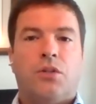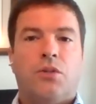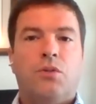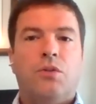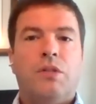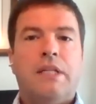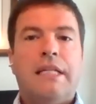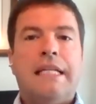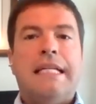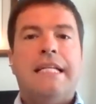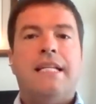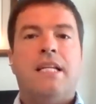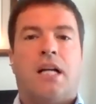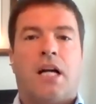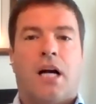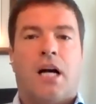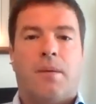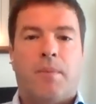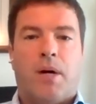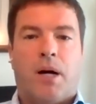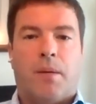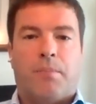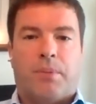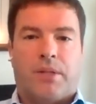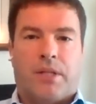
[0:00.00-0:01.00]
So you need to
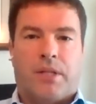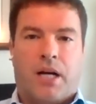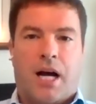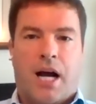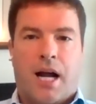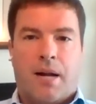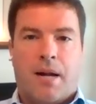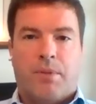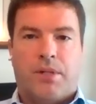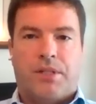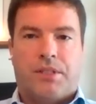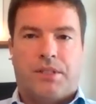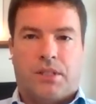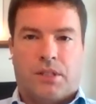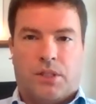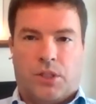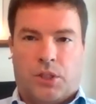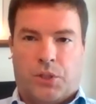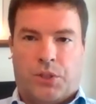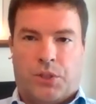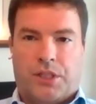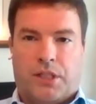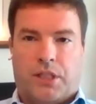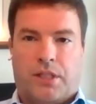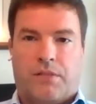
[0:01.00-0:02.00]
come up with a hybrid
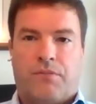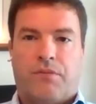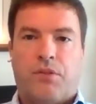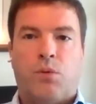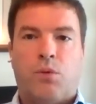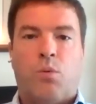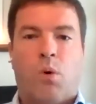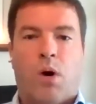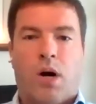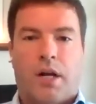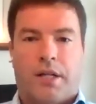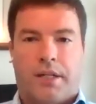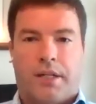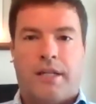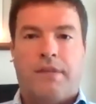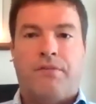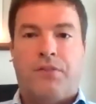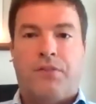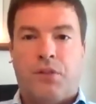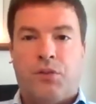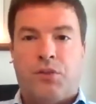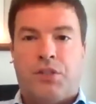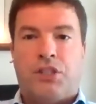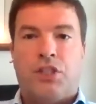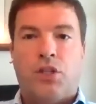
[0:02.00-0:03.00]
solution
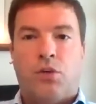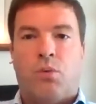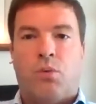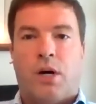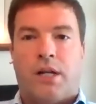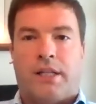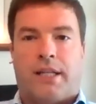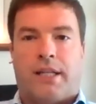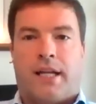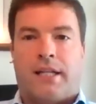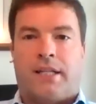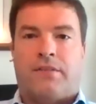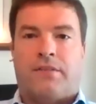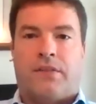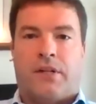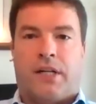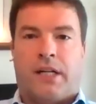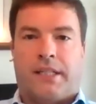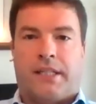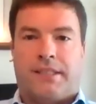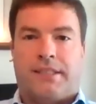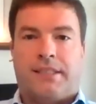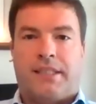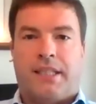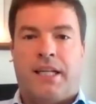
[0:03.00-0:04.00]
if you still want that
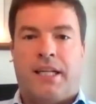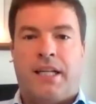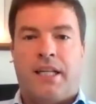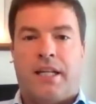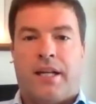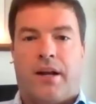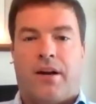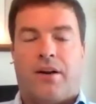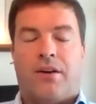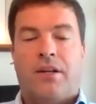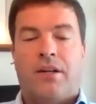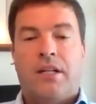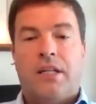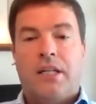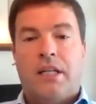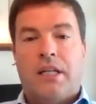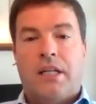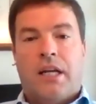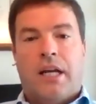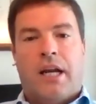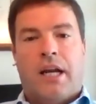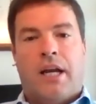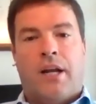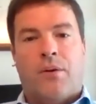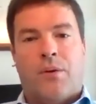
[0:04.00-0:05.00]
device in there.
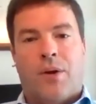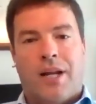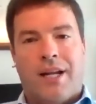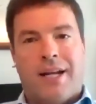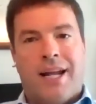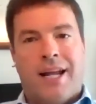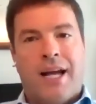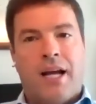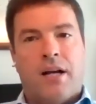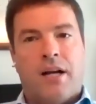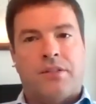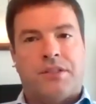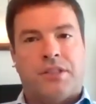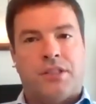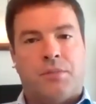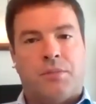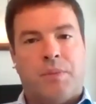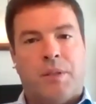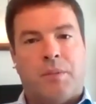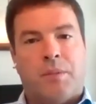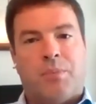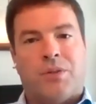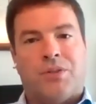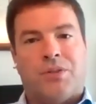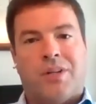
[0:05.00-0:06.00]
And right now, since
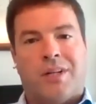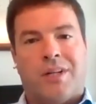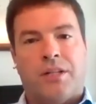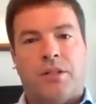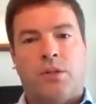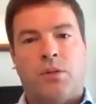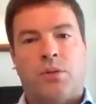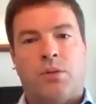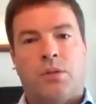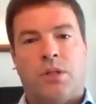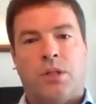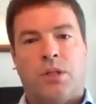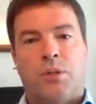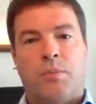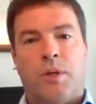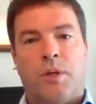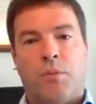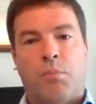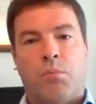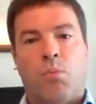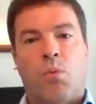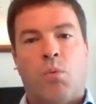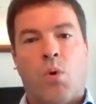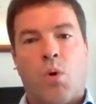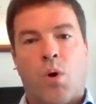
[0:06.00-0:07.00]
people are trying to do a little
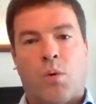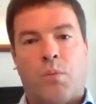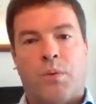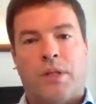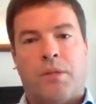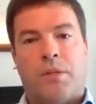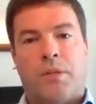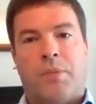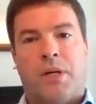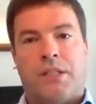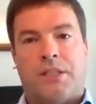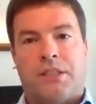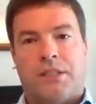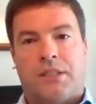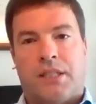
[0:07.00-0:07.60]
bit more with the